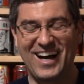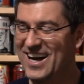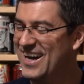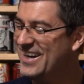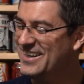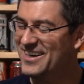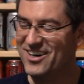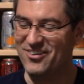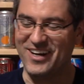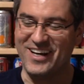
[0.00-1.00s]
I
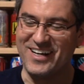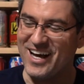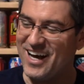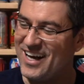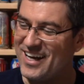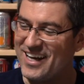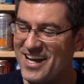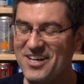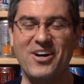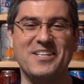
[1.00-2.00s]
know, man.
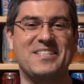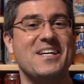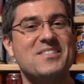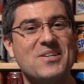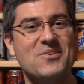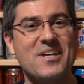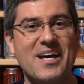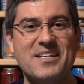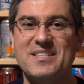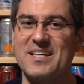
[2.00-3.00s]
Anyway, stay tuned,
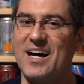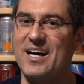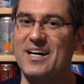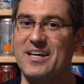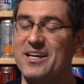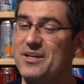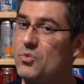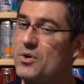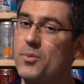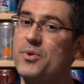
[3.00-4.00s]
guys, and
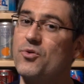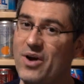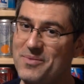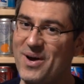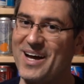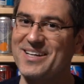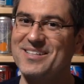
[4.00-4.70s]
we will be right back.